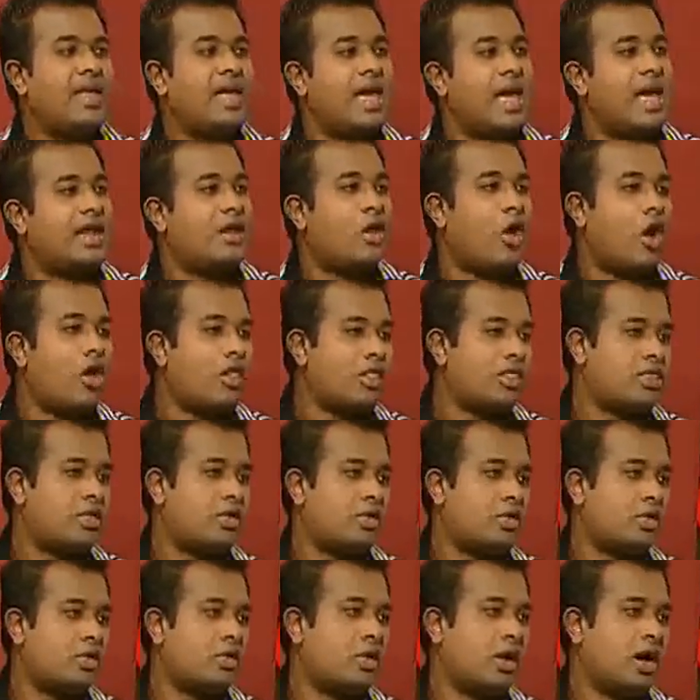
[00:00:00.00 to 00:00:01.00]
And
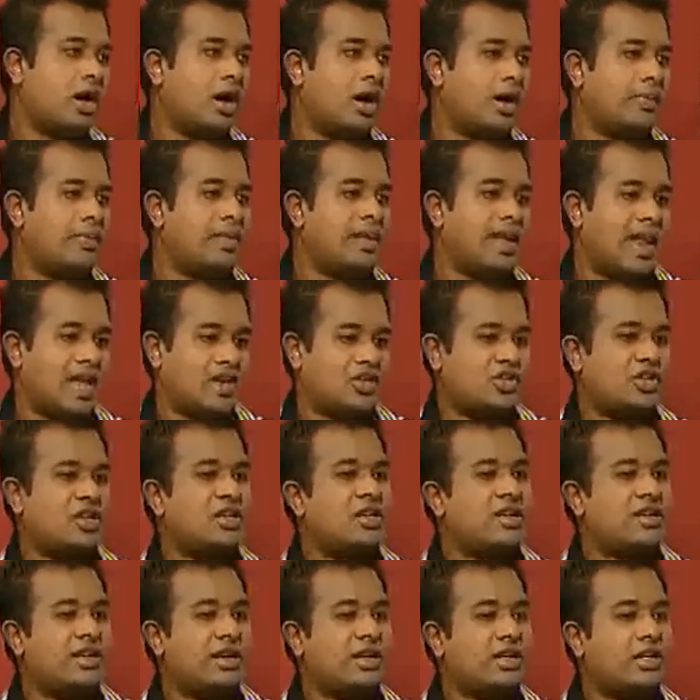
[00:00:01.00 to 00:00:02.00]
also, I'm the national
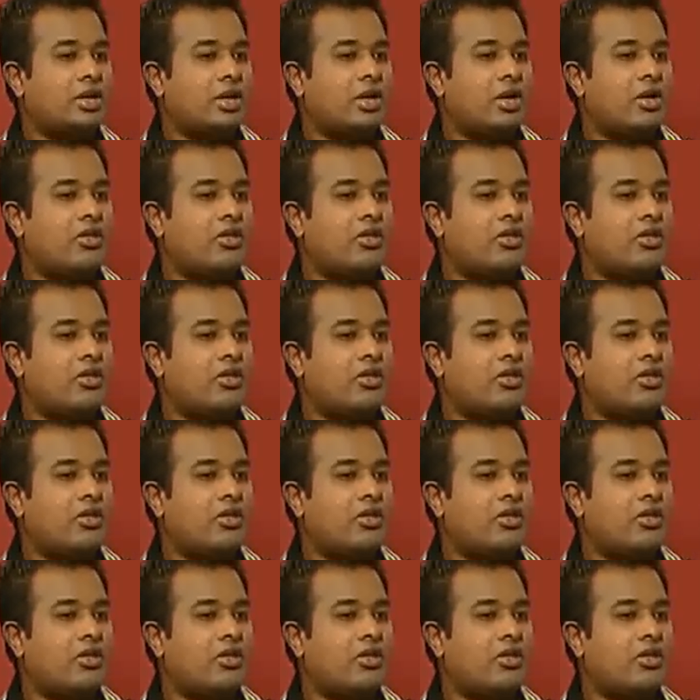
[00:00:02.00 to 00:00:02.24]
director